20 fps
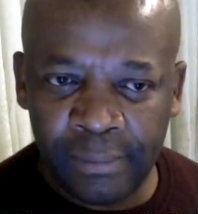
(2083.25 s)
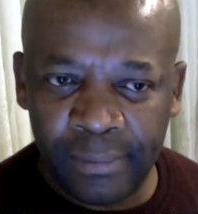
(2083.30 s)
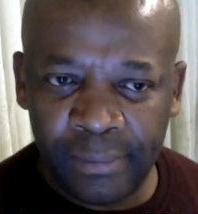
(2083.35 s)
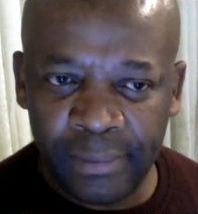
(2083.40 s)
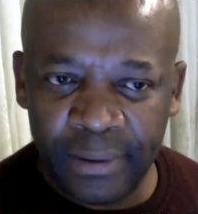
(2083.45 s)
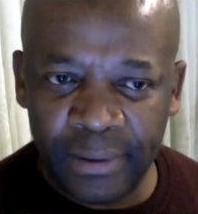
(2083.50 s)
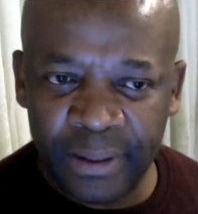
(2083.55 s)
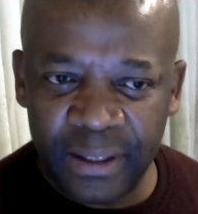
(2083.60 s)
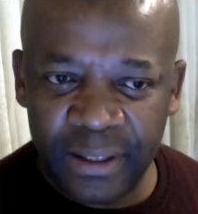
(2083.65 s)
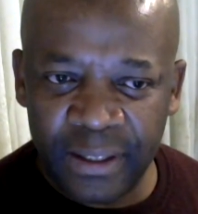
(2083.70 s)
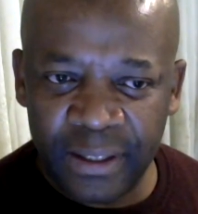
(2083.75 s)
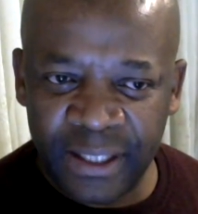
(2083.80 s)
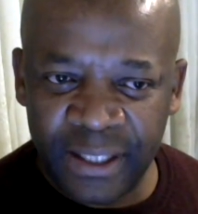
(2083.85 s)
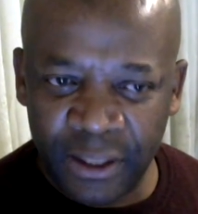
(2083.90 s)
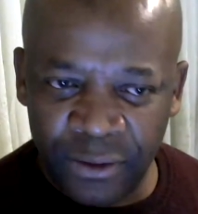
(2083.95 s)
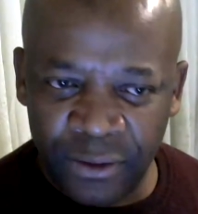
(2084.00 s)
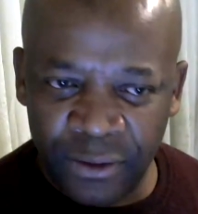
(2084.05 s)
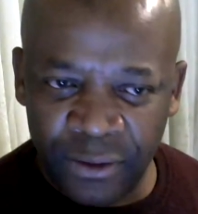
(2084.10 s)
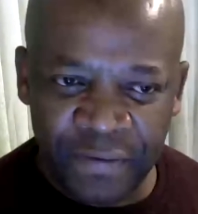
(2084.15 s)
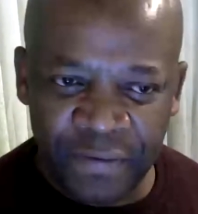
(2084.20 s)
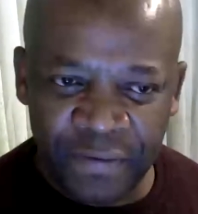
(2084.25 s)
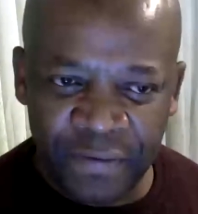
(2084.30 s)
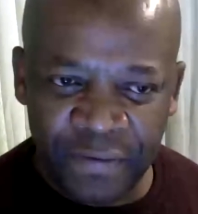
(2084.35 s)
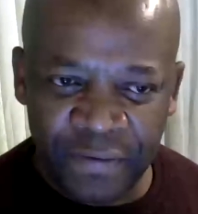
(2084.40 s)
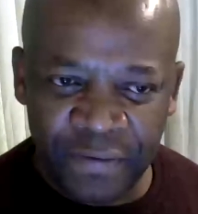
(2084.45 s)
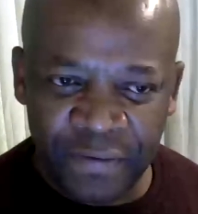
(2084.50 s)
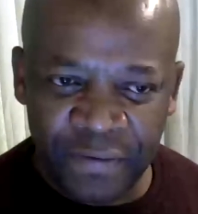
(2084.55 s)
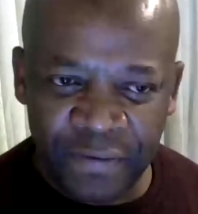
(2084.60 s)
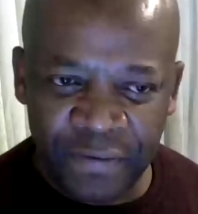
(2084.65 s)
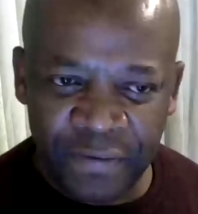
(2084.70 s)
South African
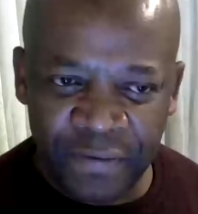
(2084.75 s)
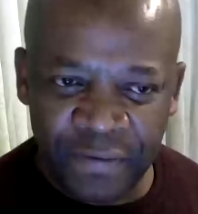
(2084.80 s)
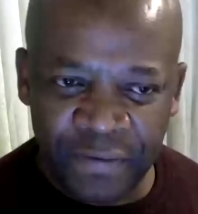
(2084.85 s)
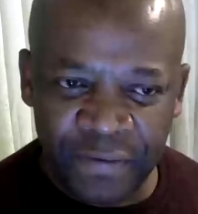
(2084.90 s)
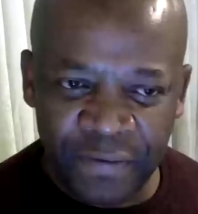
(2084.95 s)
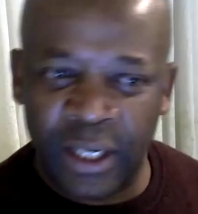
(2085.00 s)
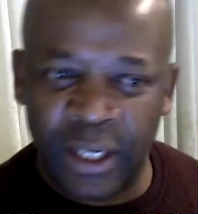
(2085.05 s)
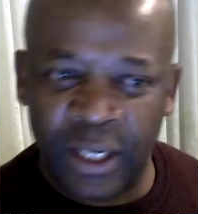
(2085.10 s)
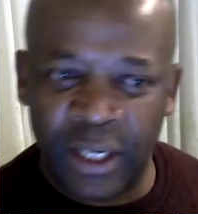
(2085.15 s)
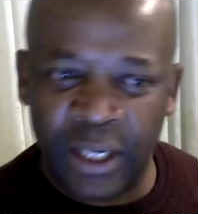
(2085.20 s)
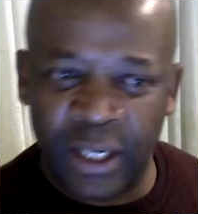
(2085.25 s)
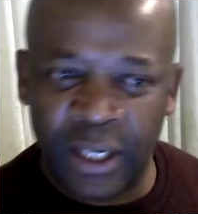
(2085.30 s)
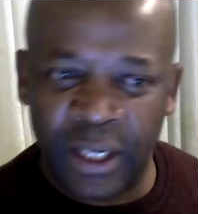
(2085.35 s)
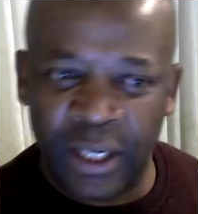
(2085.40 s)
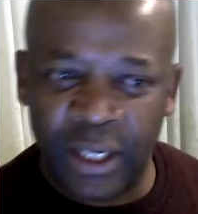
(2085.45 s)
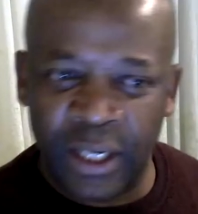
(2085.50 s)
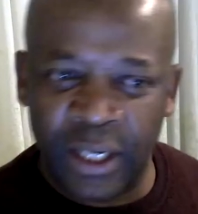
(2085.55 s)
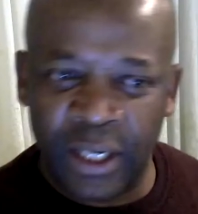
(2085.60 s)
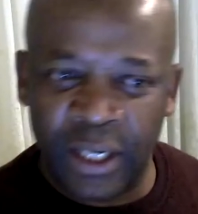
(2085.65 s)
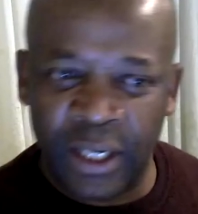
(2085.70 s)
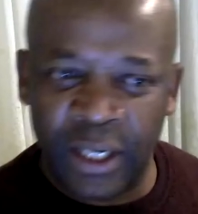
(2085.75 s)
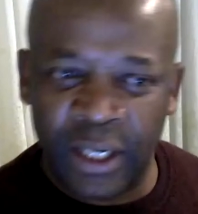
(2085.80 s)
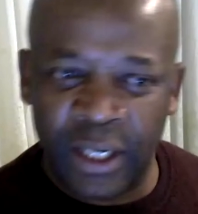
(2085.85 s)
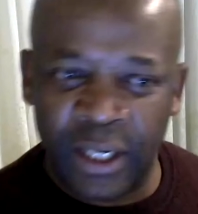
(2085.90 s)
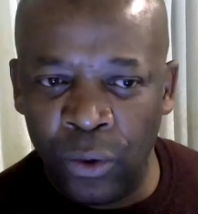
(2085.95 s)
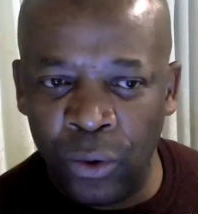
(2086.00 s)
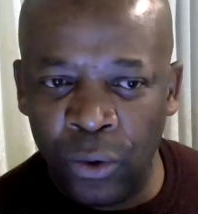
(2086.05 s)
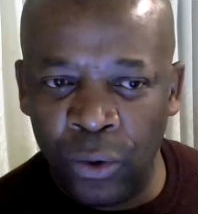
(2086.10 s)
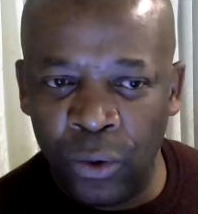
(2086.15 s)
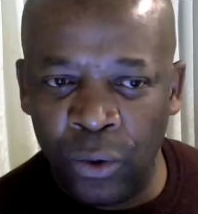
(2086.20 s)
control.
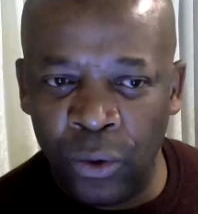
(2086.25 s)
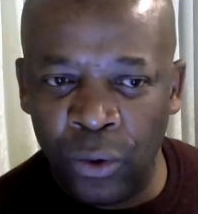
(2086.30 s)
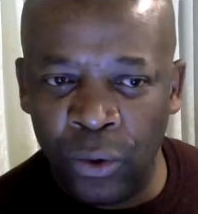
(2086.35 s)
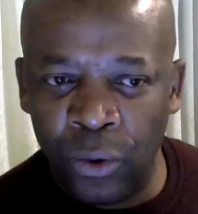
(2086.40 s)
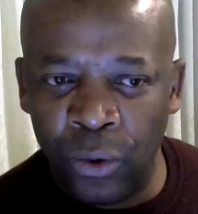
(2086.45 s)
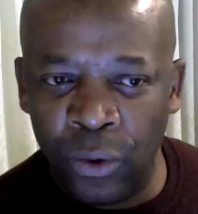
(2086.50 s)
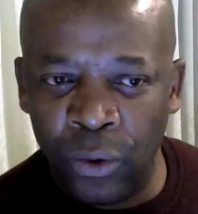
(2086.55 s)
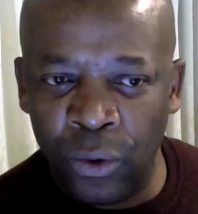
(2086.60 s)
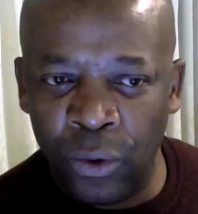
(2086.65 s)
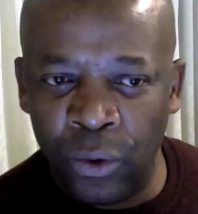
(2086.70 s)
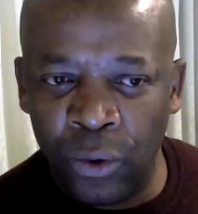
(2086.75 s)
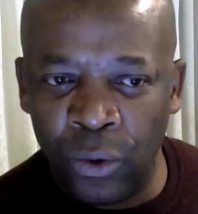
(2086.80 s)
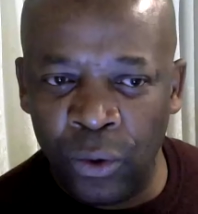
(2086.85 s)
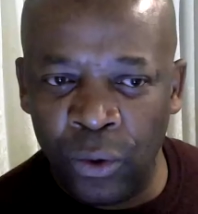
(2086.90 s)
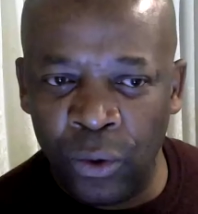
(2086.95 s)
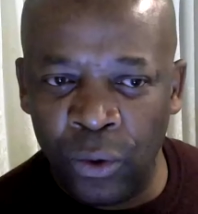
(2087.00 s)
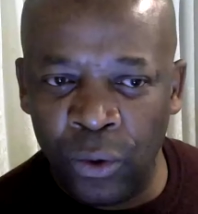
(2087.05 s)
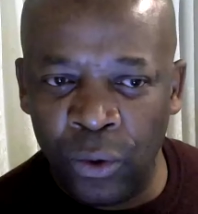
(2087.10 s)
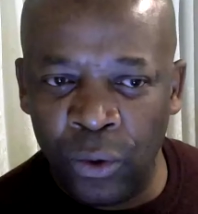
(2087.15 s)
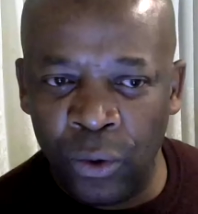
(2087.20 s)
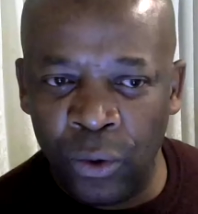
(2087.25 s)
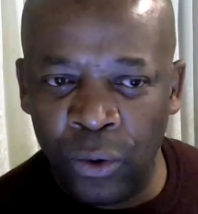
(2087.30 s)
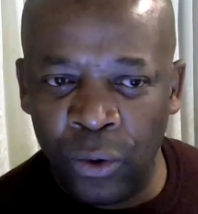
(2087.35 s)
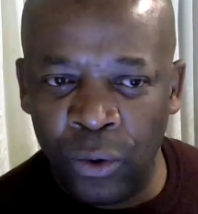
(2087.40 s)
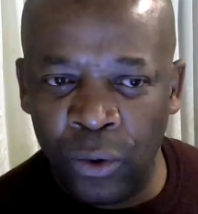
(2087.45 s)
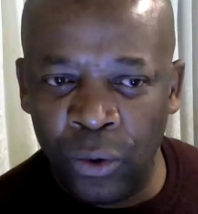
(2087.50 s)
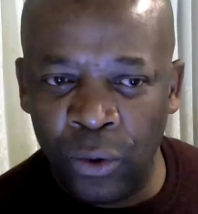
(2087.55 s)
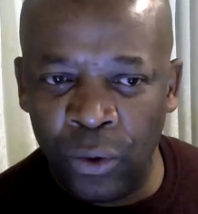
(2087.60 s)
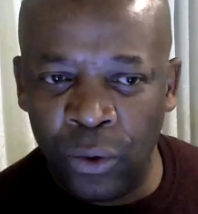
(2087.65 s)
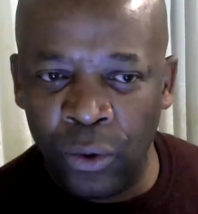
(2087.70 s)
Though when we enter there, we have to
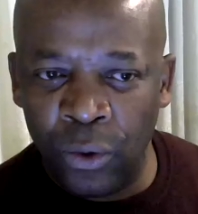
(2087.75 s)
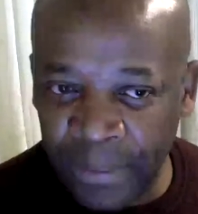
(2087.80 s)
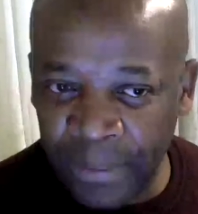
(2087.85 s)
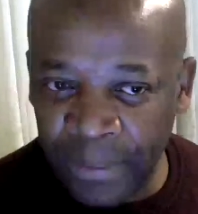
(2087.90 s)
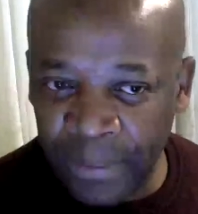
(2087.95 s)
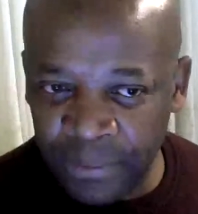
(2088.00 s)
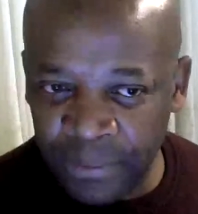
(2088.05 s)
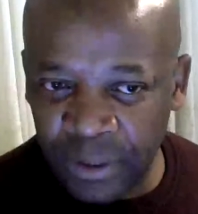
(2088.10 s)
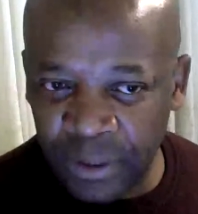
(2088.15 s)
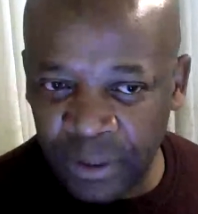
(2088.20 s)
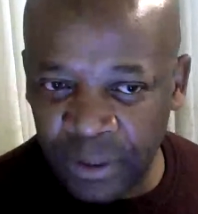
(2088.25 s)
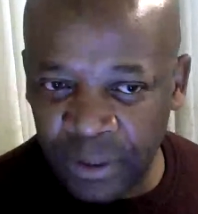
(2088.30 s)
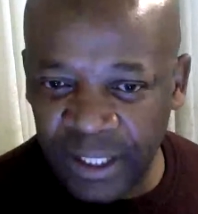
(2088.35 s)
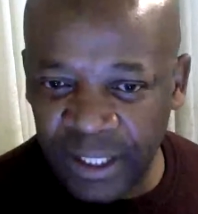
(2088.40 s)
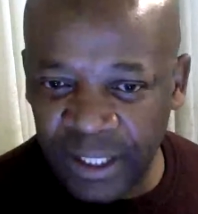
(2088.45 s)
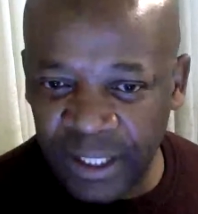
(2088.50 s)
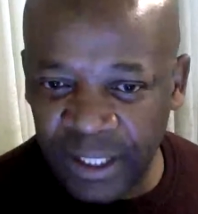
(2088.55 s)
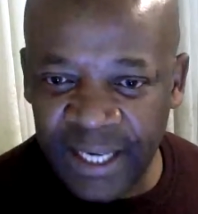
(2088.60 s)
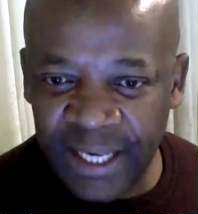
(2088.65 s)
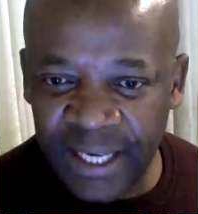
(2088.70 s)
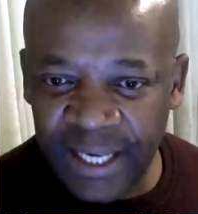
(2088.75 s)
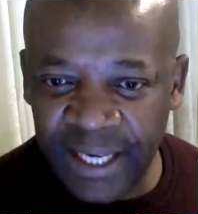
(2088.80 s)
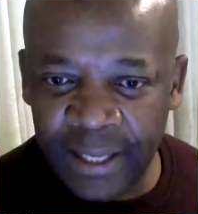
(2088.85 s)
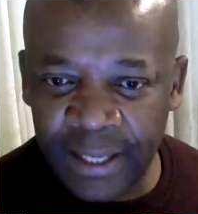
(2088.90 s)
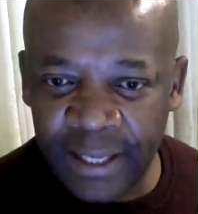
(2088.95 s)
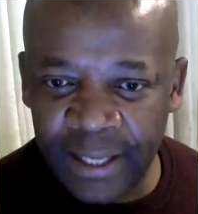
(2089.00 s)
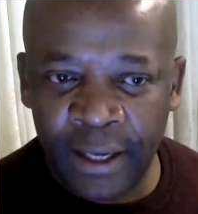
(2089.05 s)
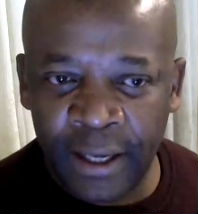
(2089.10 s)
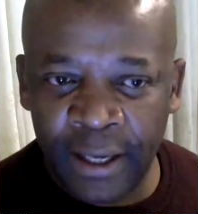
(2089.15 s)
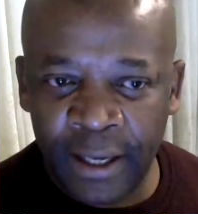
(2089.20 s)
use the passport. It's
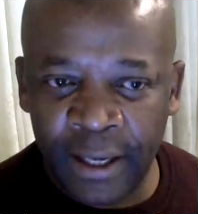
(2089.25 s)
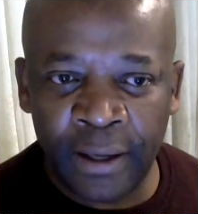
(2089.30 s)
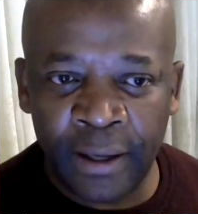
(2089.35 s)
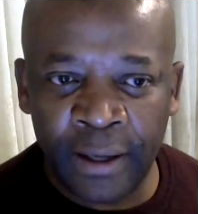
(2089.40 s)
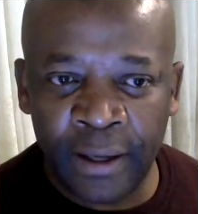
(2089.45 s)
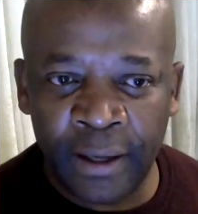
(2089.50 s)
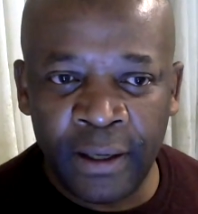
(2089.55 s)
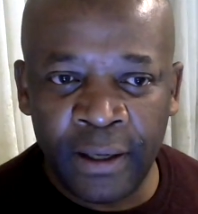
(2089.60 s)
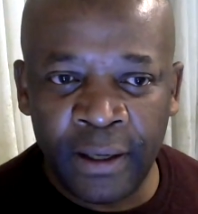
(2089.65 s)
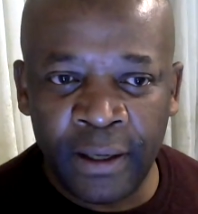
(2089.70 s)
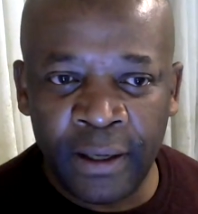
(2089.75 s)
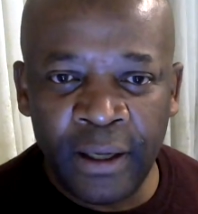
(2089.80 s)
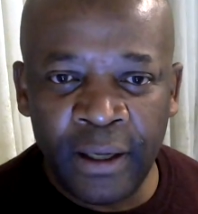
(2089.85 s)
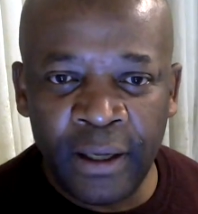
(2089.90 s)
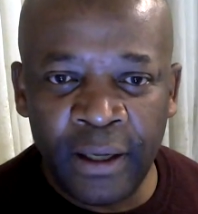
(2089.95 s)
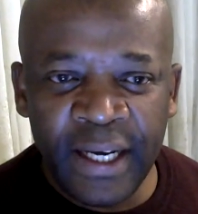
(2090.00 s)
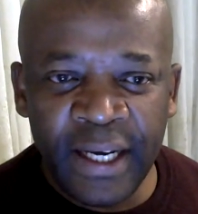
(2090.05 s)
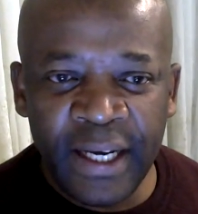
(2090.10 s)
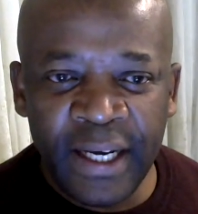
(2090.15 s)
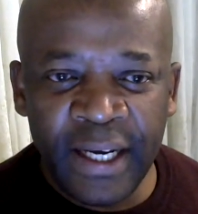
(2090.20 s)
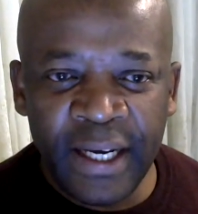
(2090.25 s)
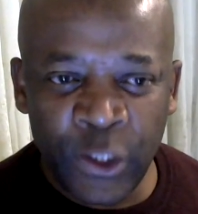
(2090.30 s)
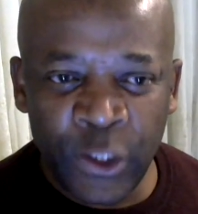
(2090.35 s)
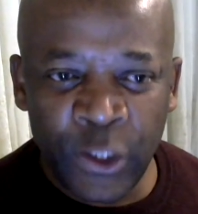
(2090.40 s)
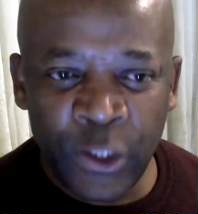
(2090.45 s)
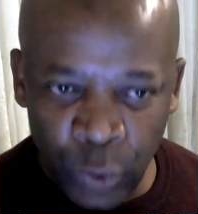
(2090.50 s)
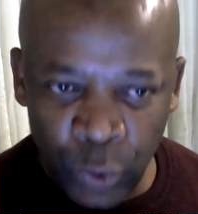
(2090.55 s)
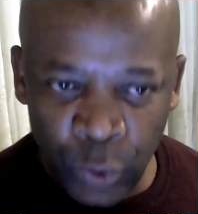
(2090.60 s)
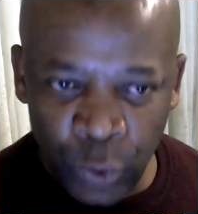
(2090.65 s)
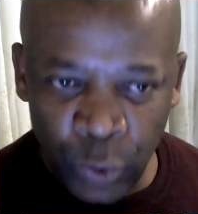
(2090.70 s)
like
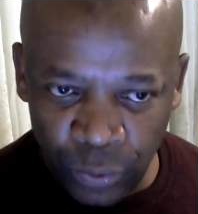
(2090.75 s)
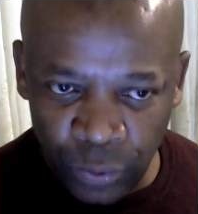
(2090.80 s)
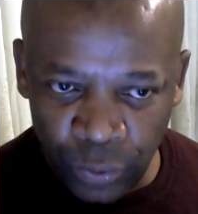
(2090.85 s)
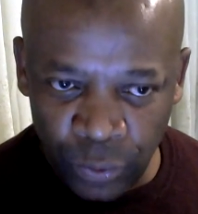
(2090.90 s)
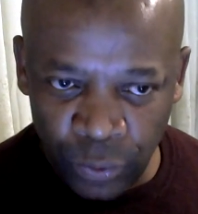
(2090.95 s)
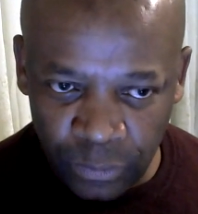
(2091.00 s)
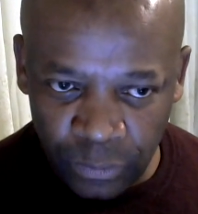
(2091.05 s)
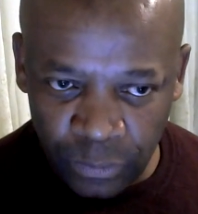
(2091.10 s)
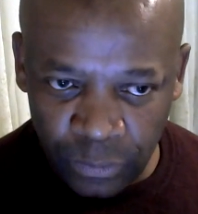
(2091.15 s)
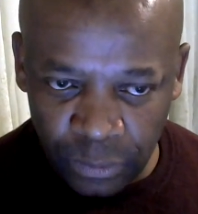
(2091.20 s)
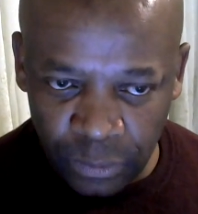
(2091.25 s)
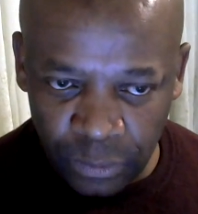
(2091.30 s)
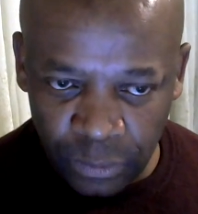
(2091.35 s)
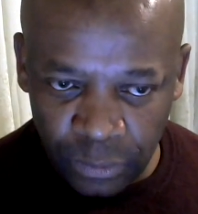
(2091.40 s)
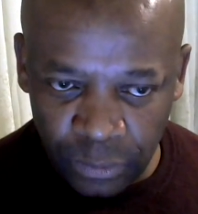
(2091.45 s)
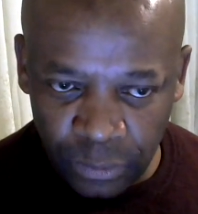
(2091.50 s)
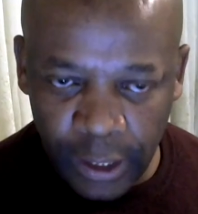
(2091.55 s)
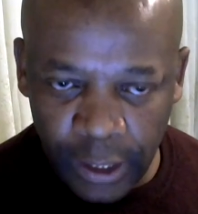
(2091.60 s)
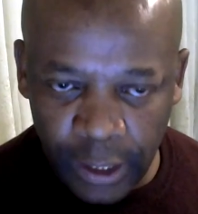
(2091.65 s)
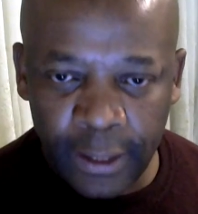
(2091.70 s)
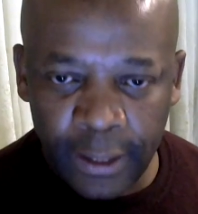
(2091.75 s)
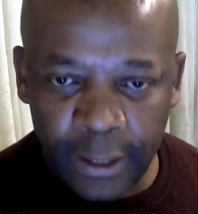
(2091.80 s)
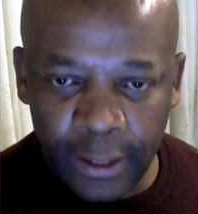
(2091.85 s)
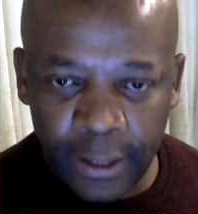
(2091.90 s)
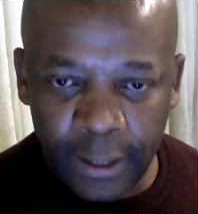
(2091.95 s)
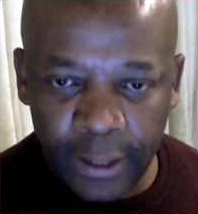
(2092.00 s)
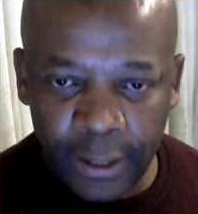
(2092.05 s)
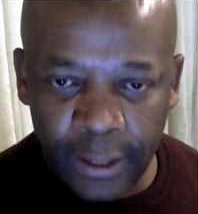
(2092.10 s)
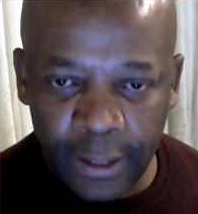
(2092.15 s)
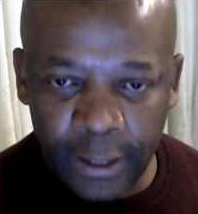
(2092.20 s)
Lesotho,
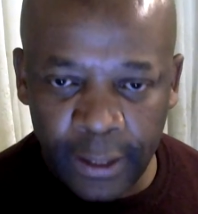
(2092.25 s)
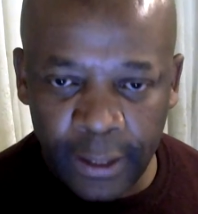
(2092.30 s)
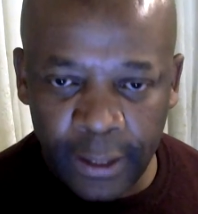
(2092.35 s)
okay?